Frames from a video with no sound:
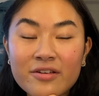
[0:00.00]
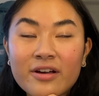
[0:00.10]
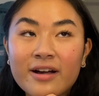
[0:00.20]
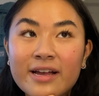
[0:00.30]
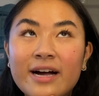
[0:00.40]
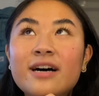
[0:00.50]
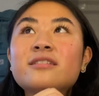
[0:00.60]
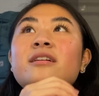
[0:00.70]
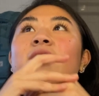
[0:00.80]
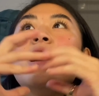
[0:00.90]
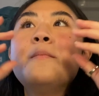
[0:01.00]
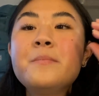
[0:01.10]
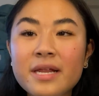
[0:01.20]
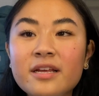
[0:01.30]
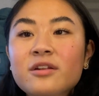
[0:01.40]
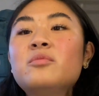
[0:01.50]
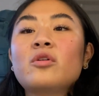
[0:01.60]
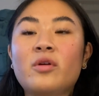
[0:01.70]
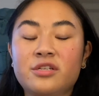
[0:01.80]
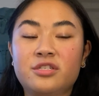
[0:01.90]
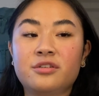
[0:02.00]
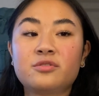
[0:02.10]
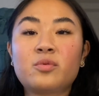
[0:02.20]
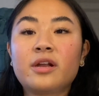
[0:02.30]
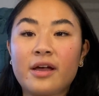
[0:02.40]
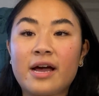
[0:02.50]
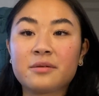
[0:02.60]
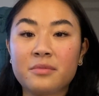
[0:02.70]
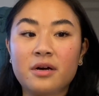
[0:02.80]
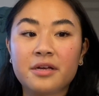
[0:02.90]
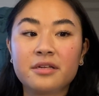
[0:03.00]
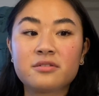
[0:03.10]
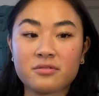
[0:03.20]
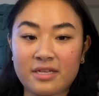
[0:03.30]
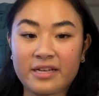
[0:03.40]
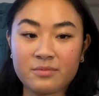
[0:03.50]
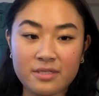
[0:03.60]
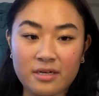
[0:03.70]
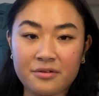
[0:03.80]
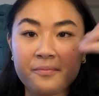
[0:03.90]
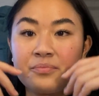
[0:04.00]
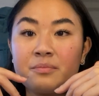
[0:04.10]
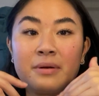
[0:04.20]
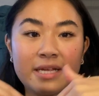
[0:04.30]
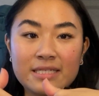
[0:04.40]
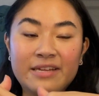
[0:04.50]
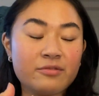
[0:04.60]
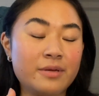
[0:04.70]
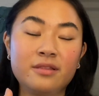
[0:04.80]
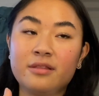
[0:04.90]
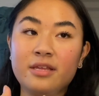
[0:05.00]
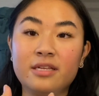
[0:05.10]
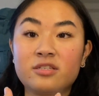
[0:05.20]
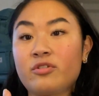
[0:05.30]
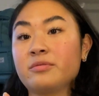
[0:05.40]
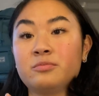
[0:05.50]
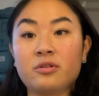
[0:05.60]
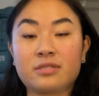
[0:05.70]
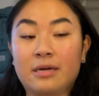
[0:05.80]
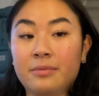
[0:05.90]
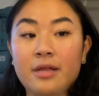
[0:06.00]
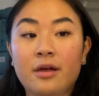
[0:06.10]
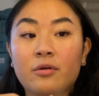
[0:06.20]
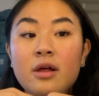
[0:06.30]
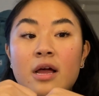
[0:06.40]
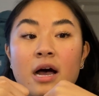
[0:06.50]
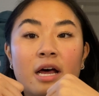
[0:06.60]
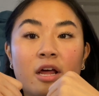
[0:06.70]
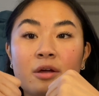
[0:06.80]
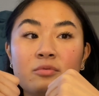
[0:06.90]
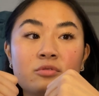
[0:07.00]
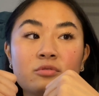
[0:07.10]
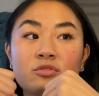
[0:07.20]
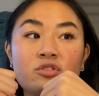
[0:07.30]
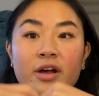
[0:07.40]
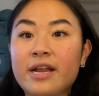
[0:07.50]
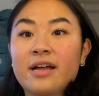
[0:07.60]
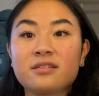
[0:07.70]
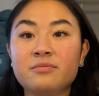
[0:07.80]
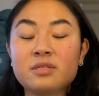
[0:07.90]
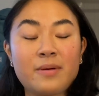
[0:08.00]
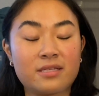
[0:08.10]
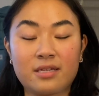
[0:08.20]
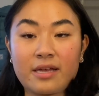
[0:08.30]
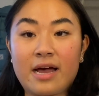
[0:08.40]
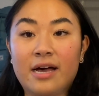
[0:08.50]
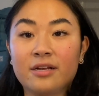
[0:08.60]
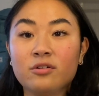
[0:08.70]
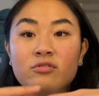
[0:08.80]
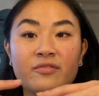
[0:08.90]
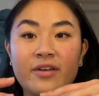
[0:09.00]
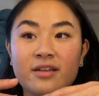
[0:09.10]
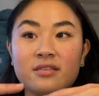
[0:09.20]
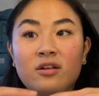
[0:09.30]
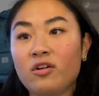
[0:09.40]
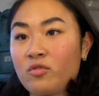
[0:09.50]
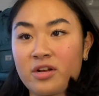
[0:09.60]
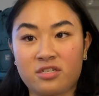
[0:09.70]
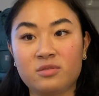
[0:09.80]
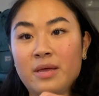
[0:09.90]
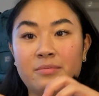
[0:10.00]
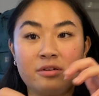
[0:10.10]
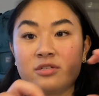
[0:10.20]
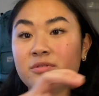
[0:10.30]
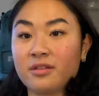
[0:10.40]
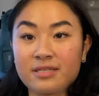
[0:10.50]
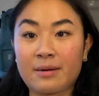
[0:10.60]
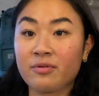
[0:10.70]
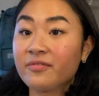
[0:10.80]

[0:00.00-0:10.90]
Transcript: that I had a million and one questions when I had my tonsillectomy done, please leave them in the description box down below and I will try and answer them as best as I can. Or if there's a lot of questions, maybe I'll do another separate